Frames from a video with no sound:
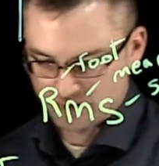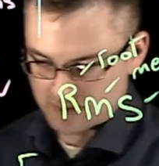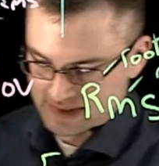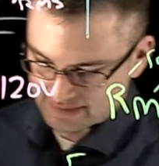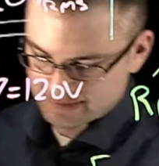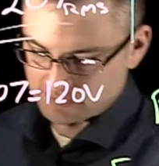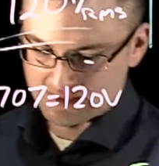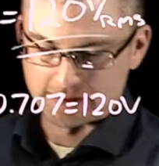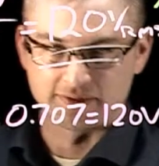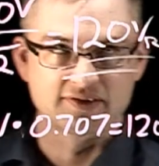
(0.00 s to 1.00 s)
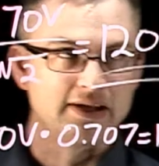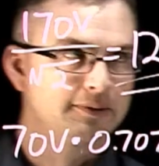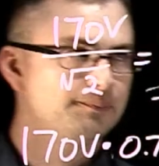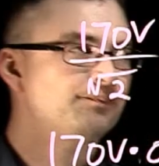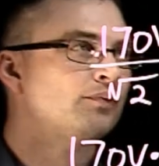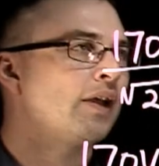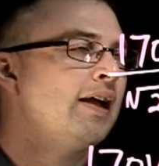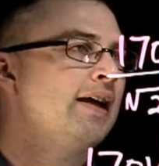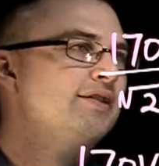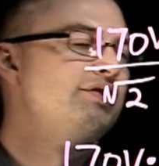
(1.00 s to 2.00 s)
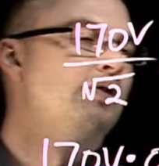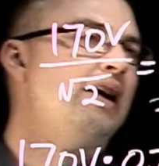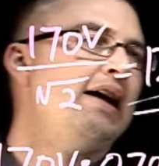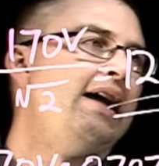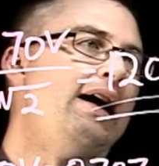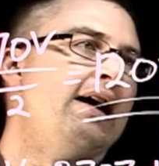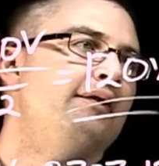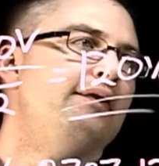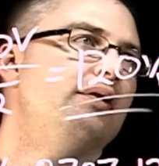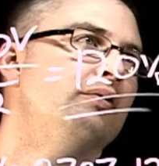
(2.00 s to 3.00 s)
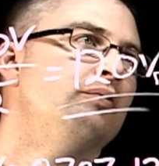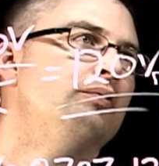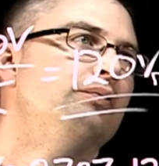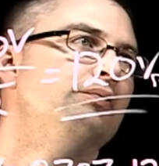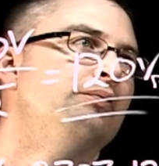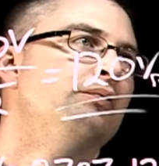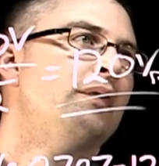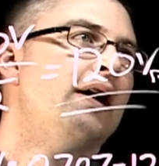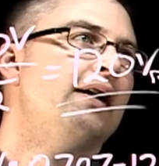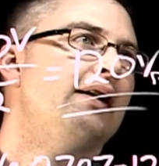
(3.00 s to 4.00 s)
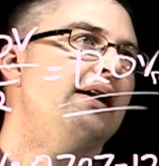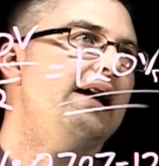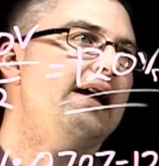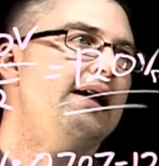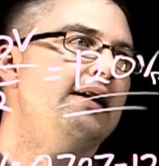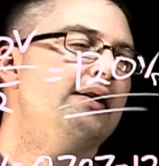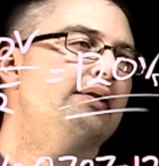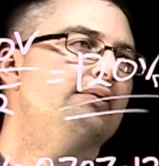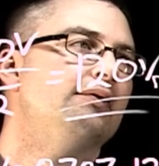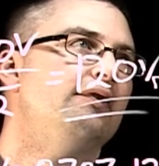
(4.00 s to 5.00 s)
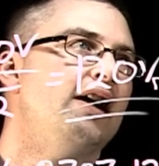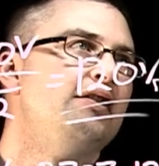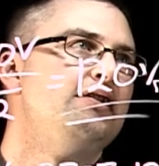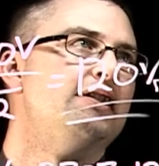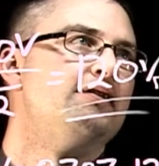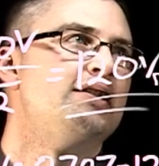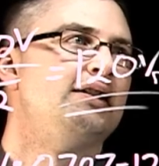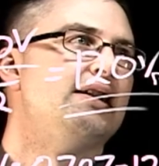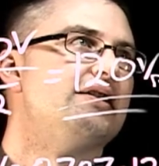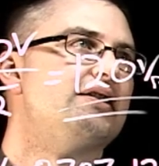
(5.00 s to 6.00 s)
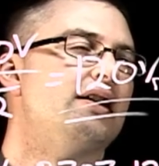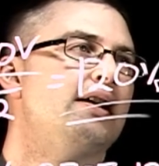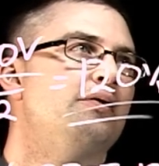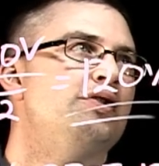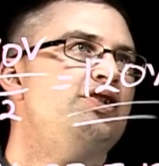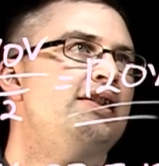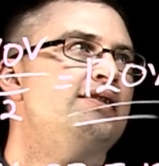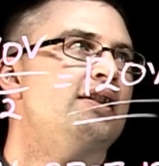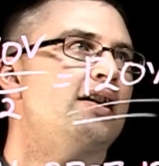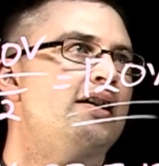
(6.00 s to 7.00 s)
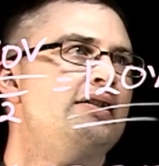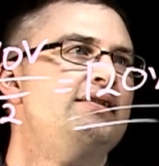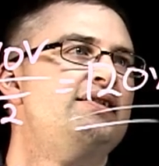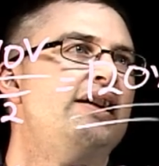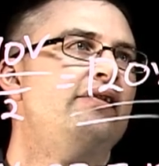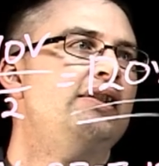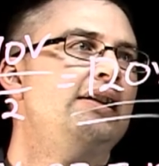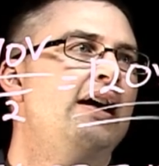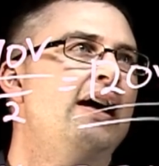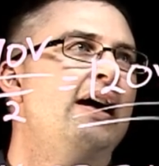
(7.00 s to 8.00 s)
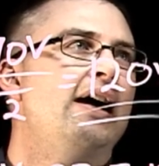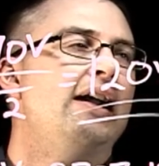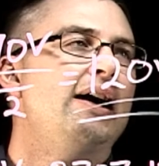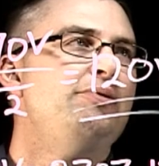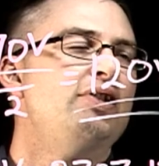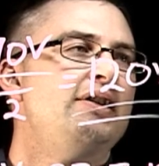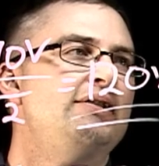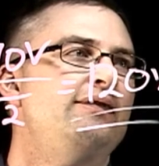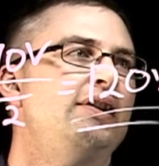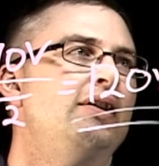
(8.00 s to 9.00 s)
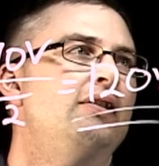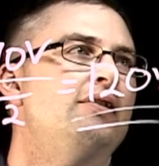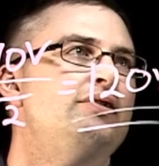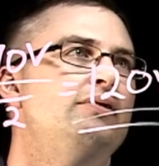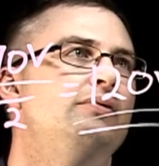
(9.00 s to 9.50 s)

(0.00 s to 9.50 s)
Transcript: go ahead and see what that looks like. So I have a value that looks like this, which is 170, and I'm trying to figure out,